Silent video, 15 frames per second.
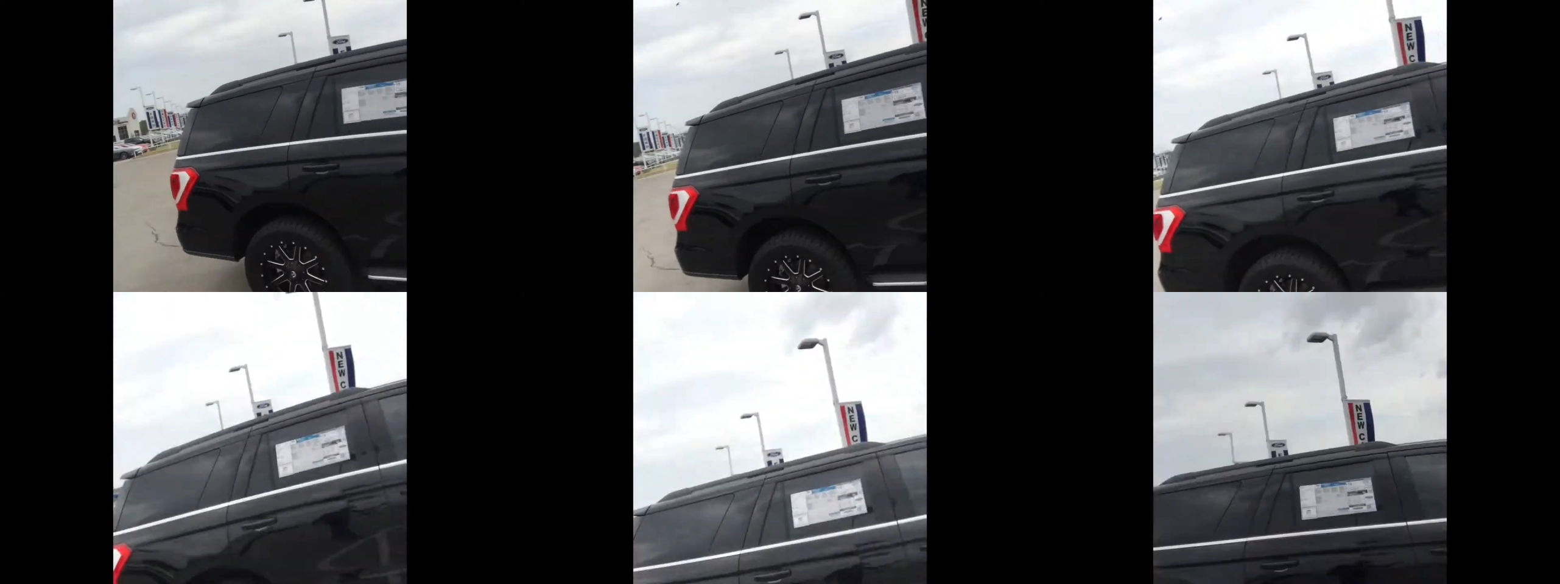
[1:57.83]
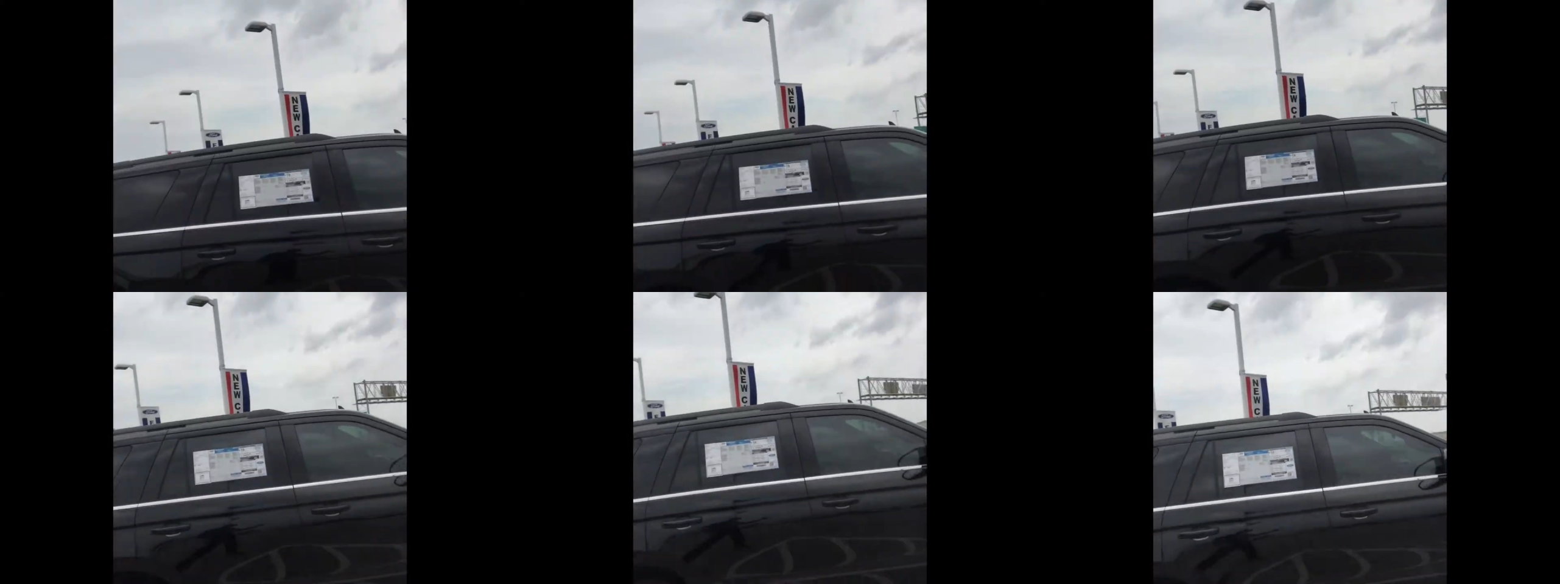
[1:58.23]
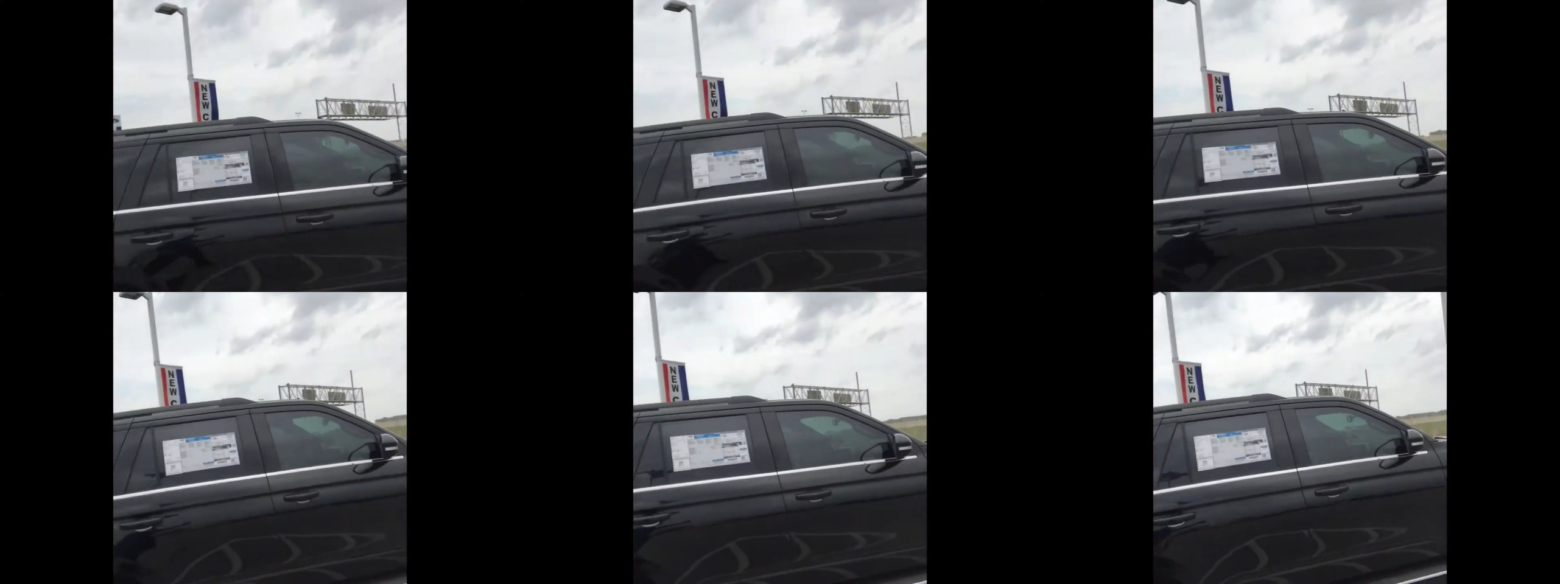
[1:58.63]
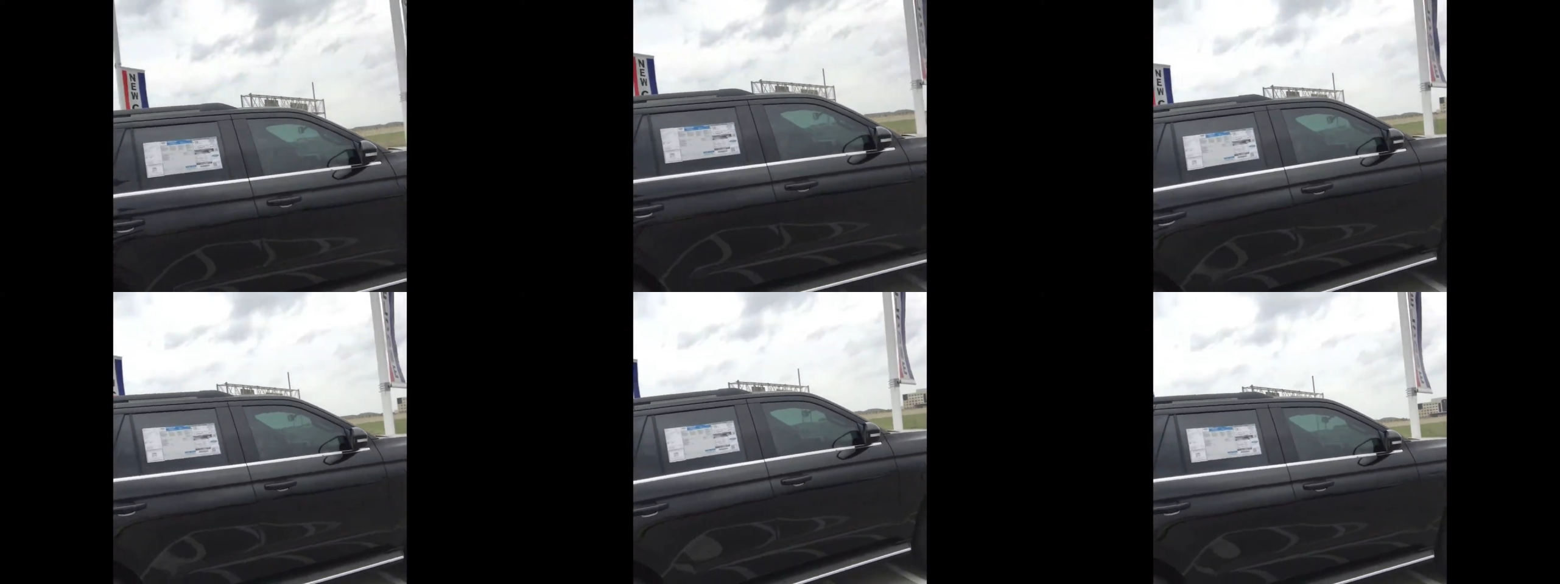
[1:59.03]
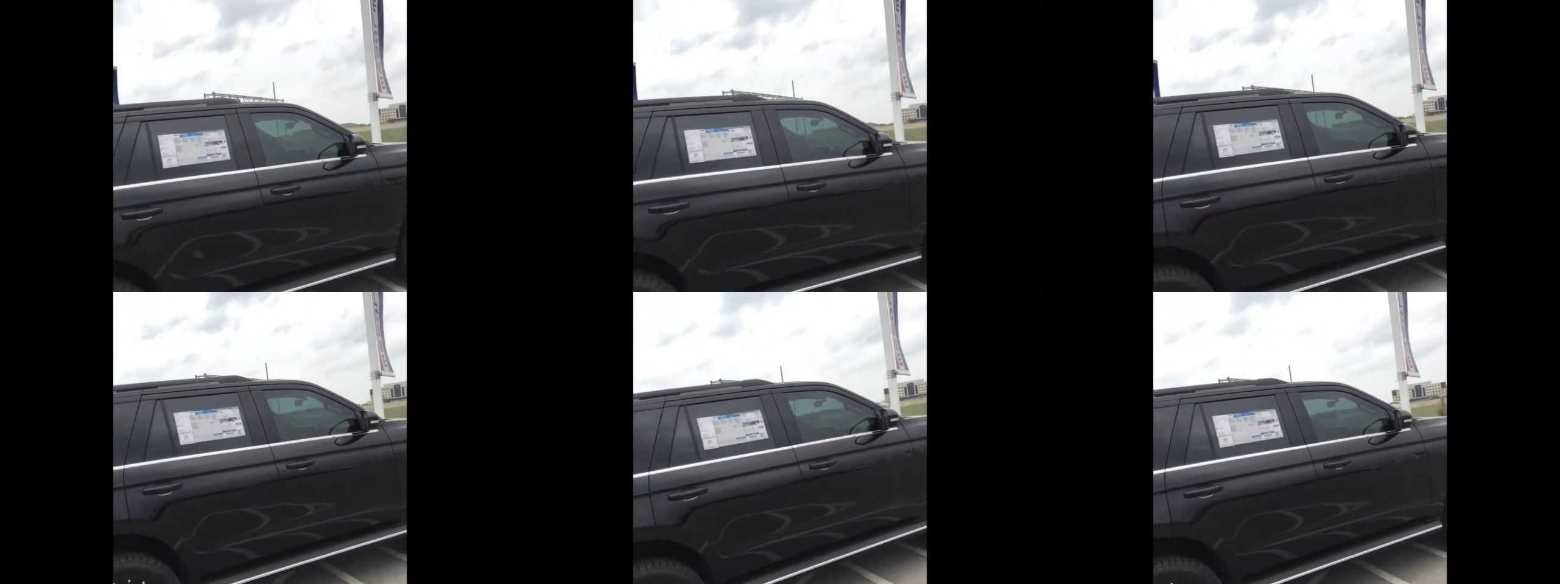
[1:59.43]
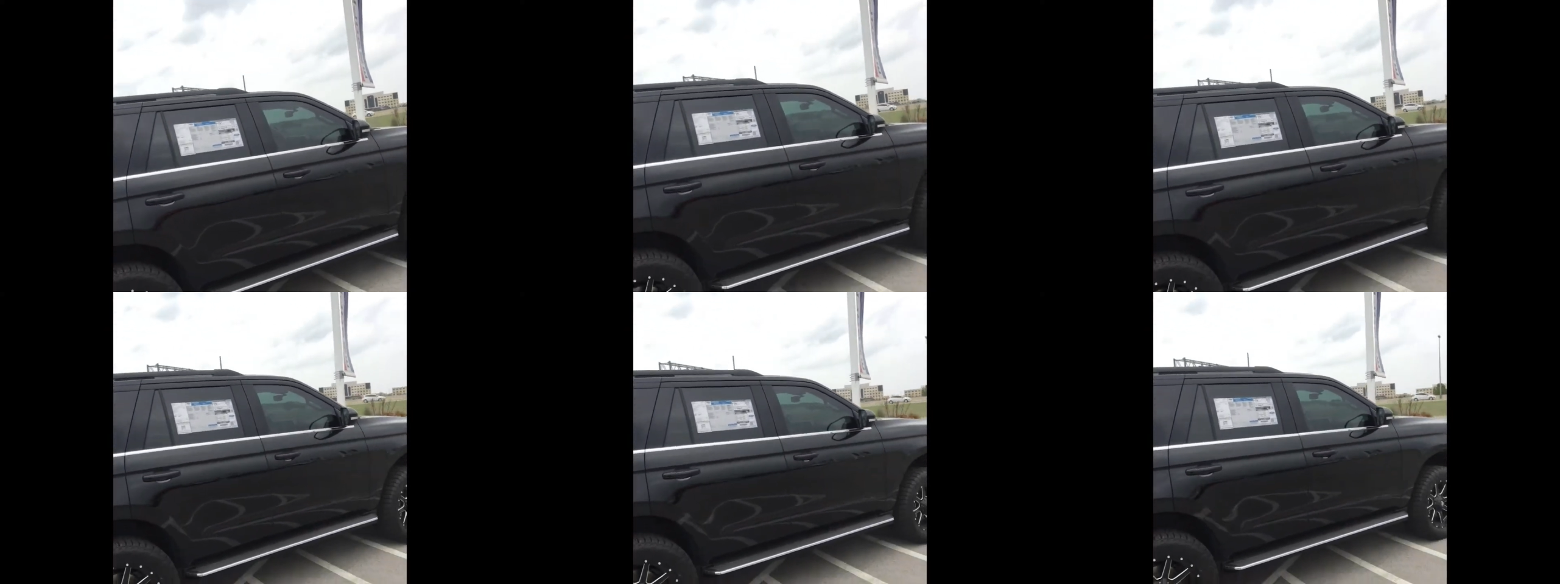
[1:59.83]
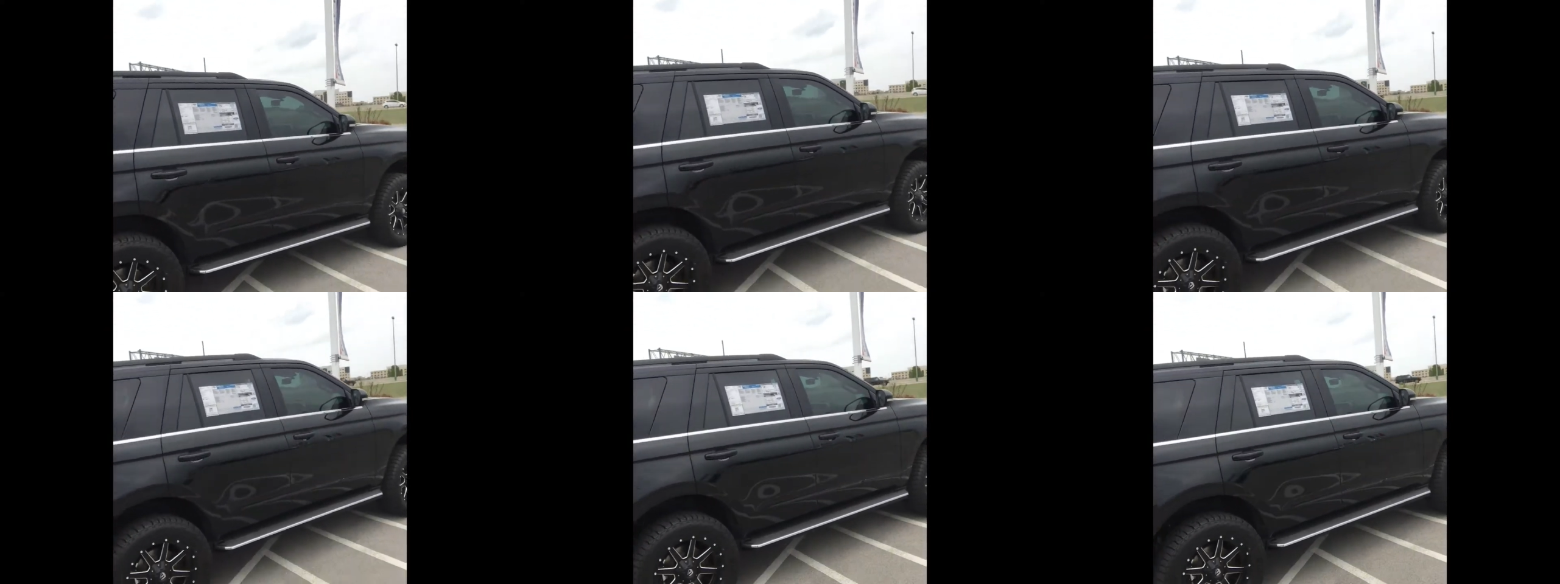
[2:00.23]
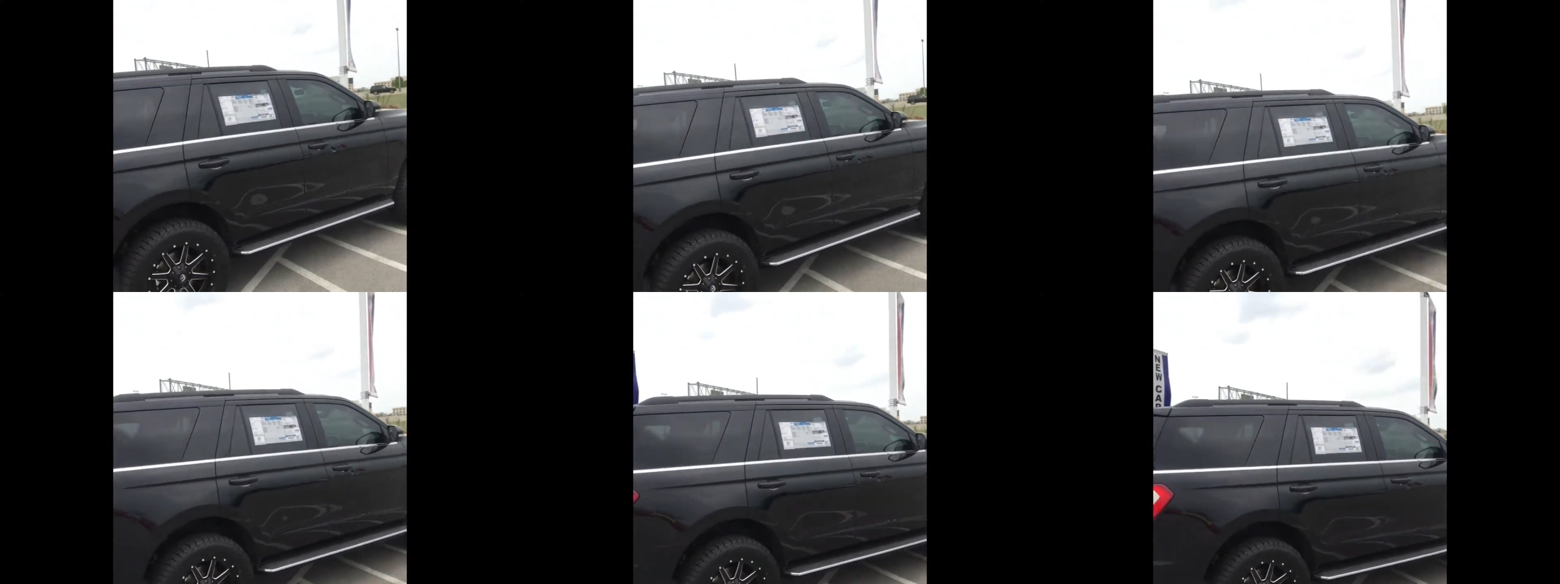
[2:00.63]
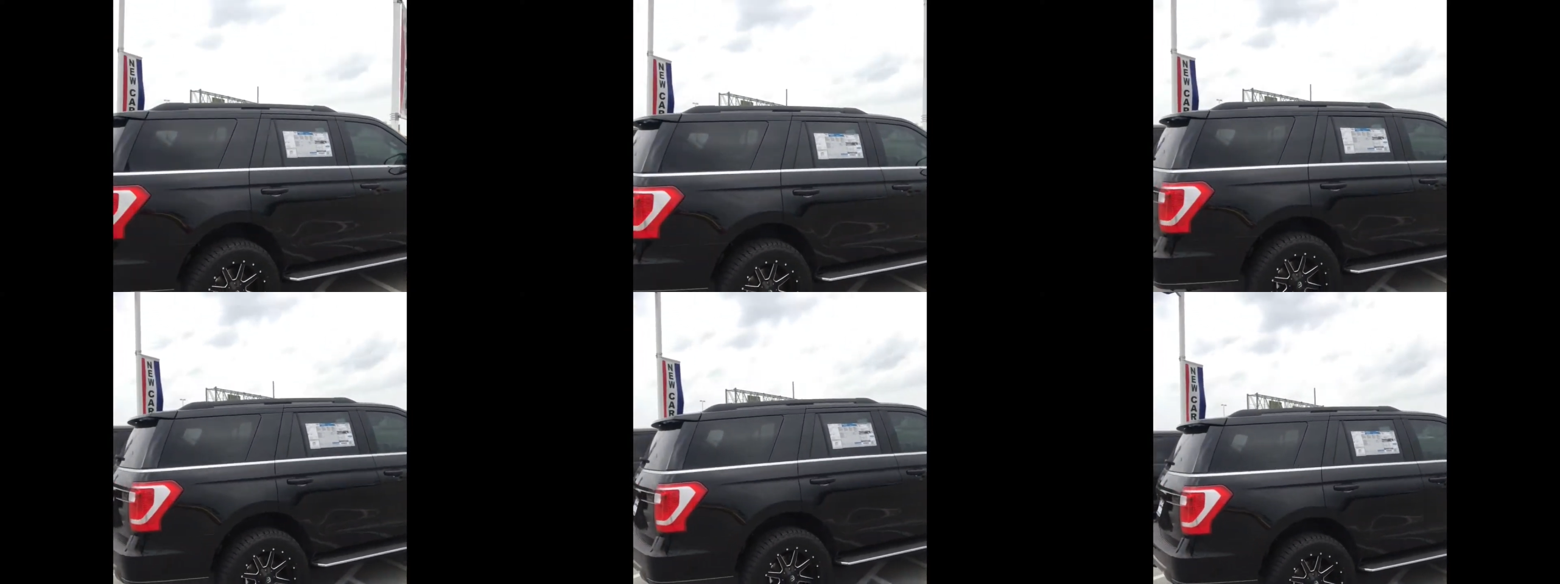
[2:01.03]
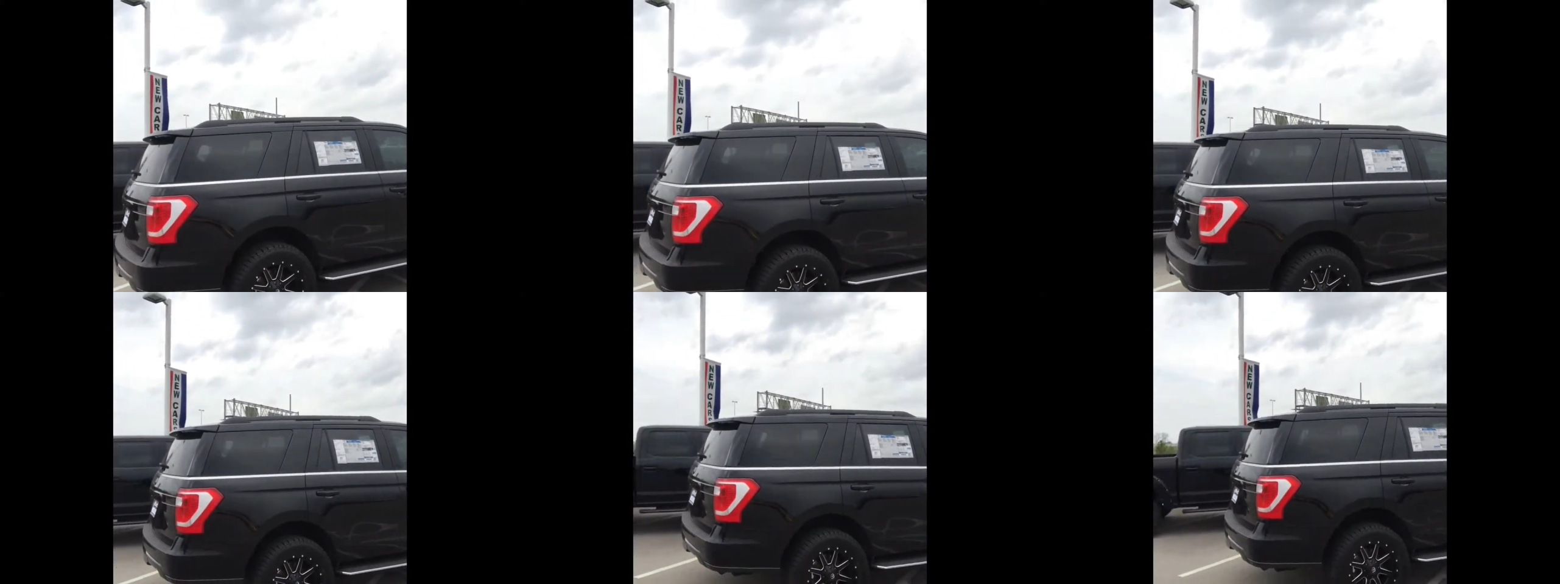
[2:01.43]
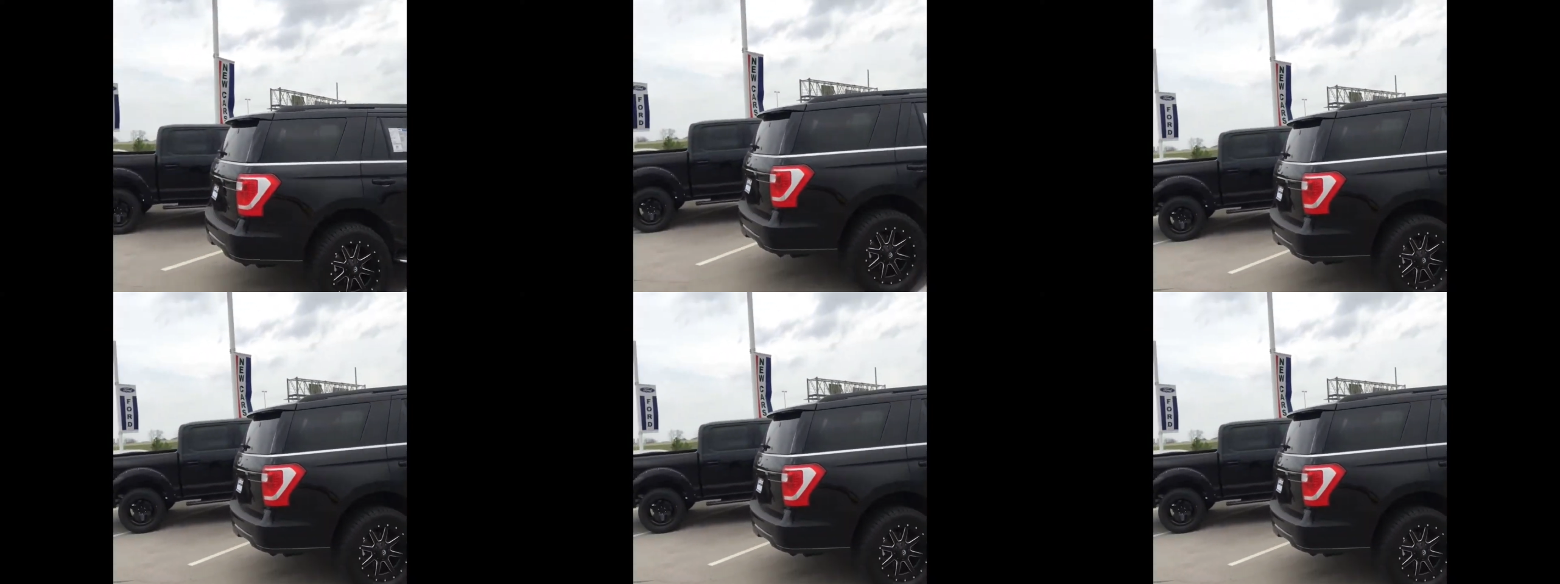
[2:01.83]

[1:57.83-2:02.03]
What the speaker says: [unreadable: no face in view]